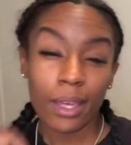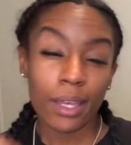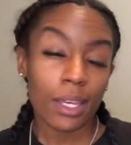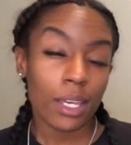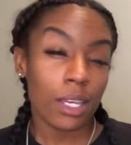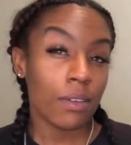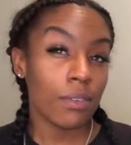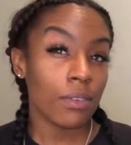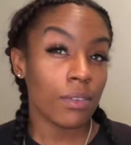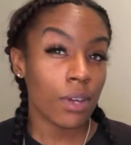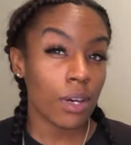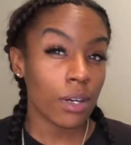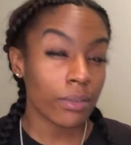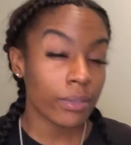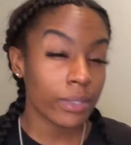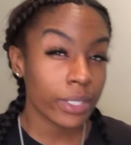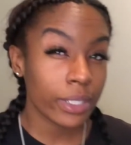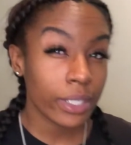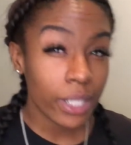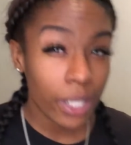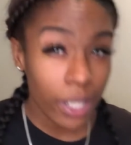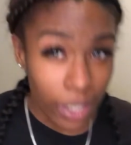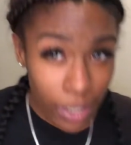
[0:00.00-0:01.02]
Even though I want
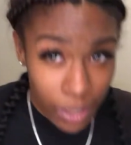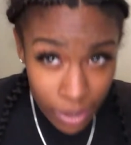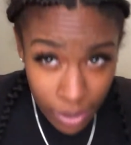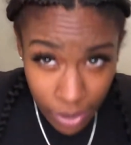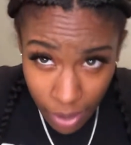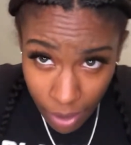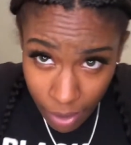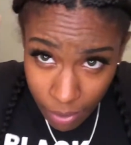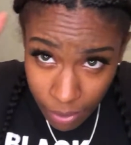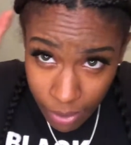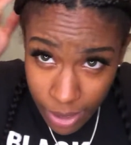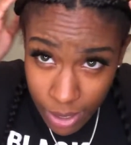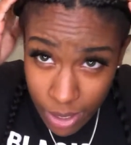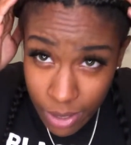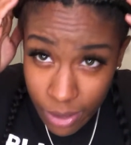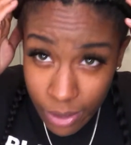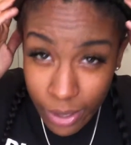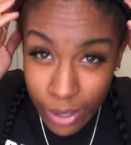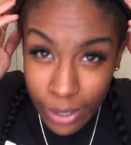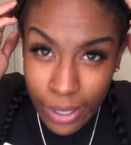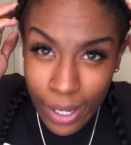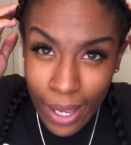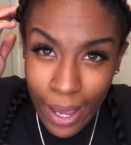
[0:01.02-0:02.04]
to cut it, I
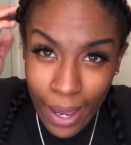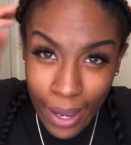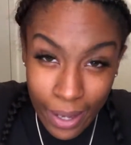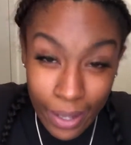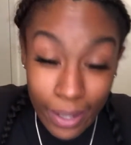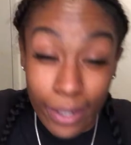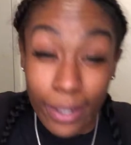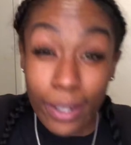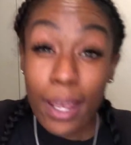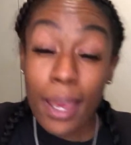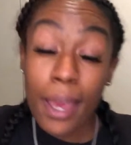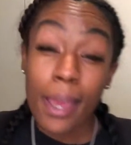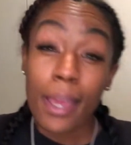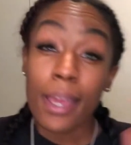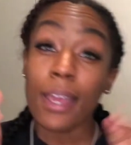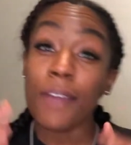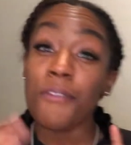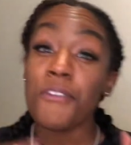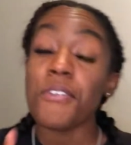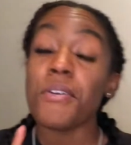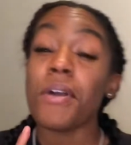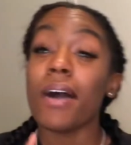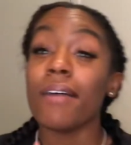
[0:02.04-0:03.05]
recently dyed it.
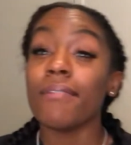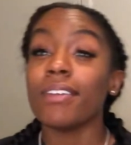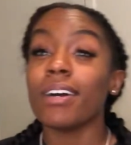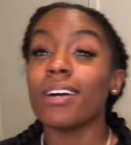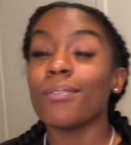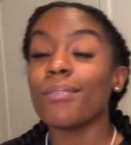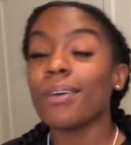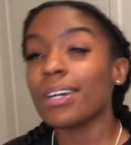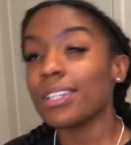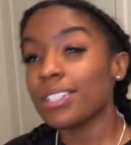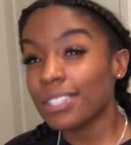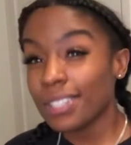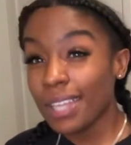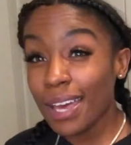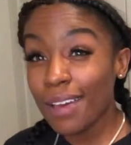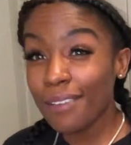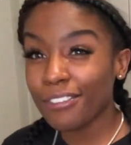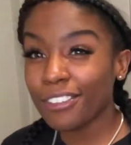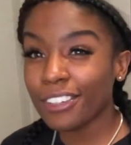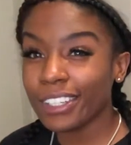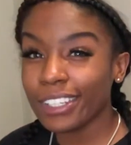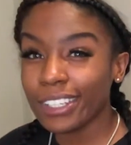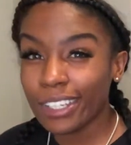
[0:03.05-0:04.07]
If you have not watched that
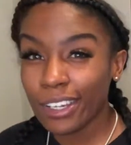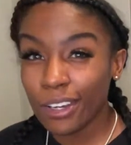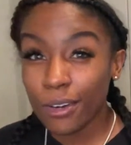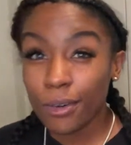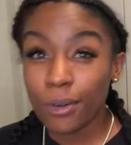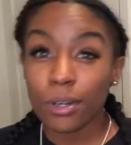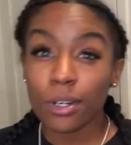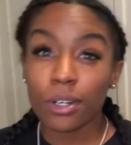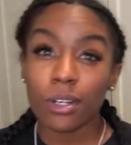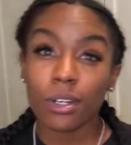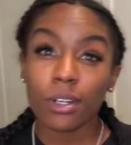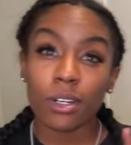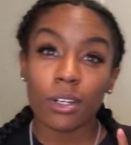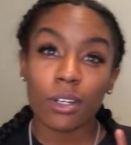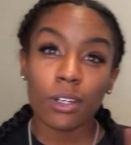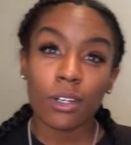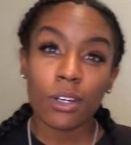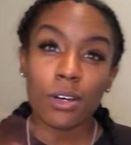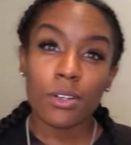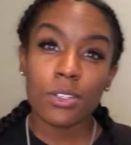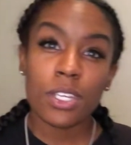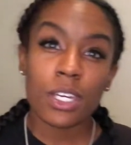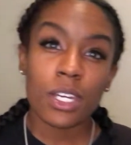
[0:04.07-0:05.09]
video,
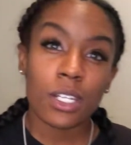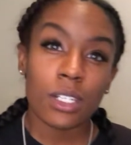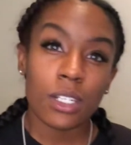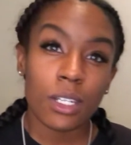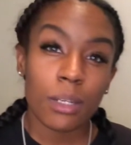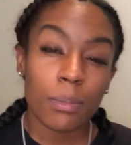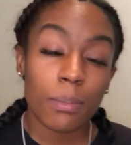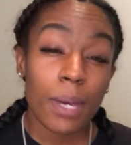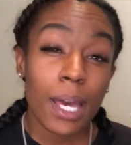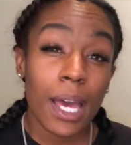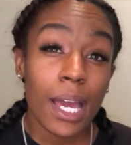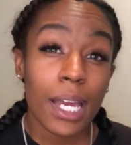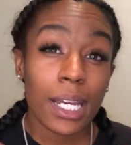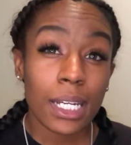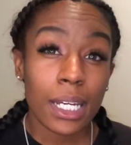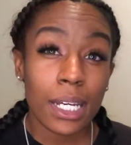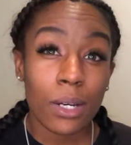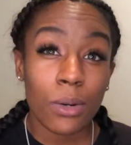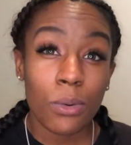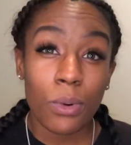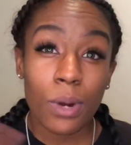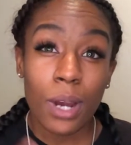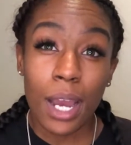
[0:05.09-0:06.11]
go take a look back
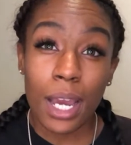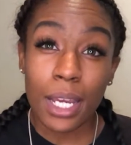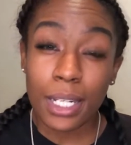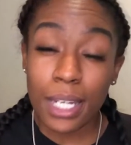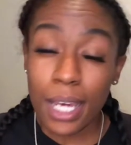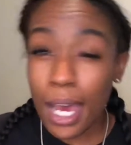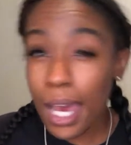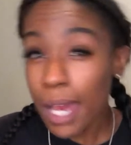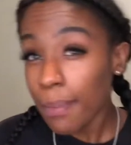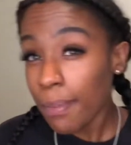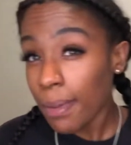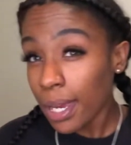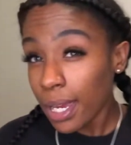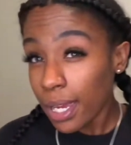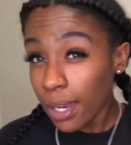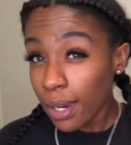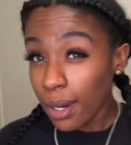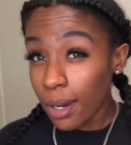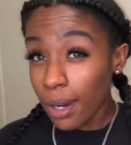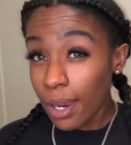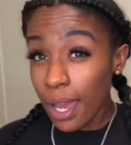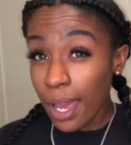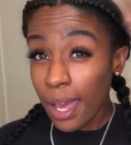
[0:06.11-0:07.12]
where I dyed my
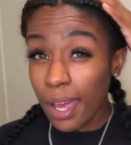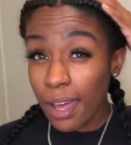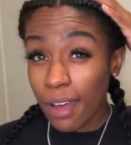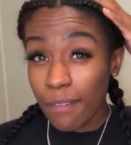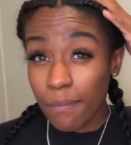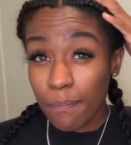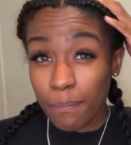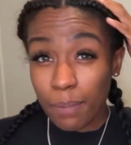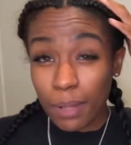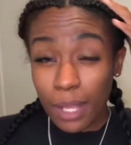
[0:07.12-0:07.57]
hair half